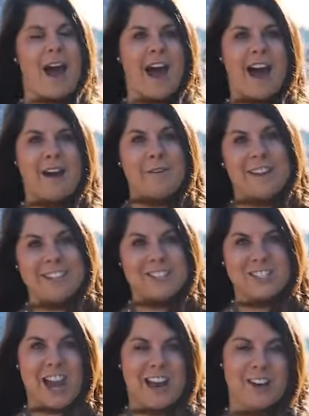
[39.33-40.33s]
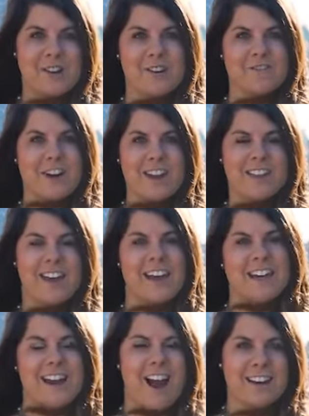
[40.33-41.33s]
I went and shadowed a friend that
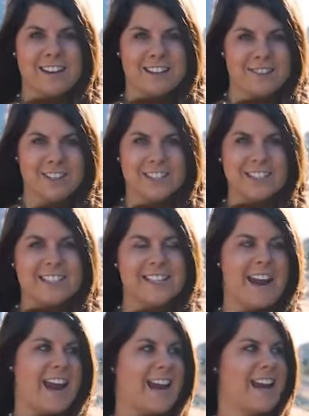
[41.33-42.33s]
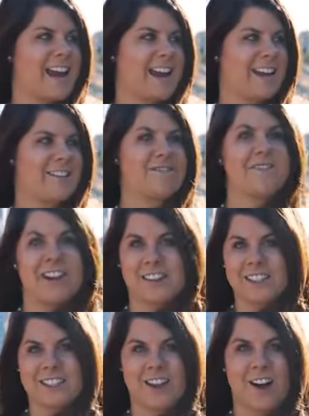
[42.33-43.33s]
had gotten into real estate and fell
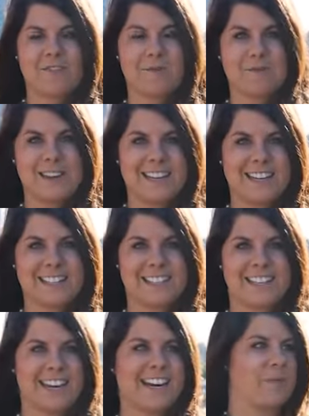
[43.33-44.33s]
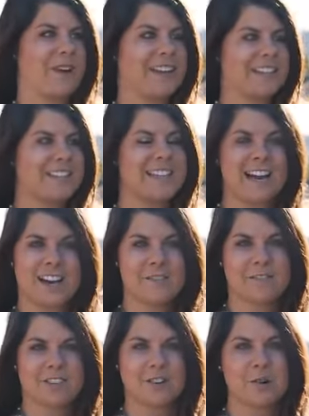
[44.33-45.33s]
in love immediately. Went and signed
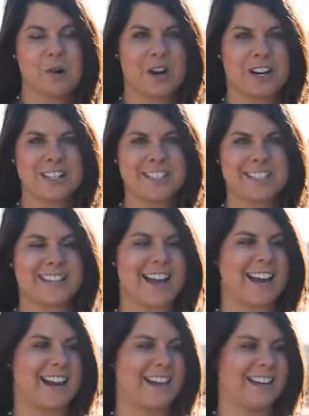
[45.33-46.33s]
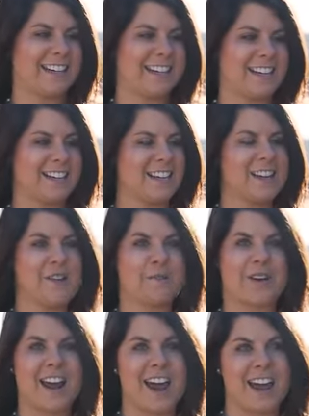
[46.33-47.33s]
up for the course and
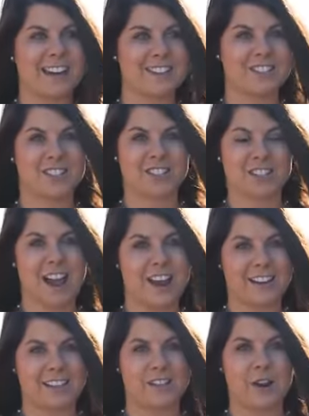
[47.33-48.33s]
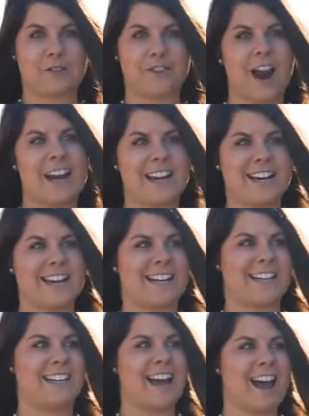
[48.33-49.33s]
went ahead and just kind of dove right
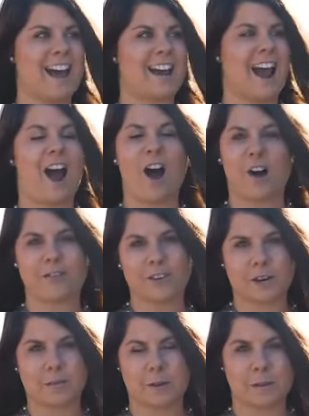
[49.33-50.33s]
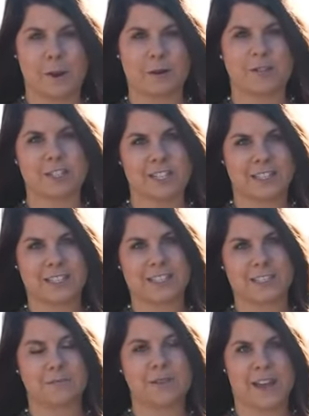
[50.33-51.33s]
in. I got offered a promotion at the
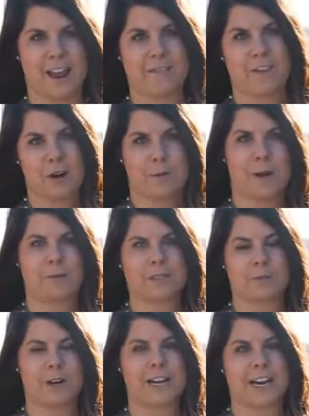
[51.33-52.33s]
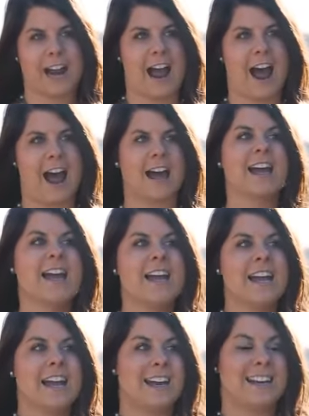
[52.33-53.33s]
CPA firm I was working at,
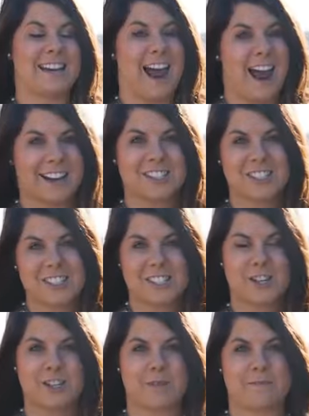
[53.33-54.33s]
and it actually turned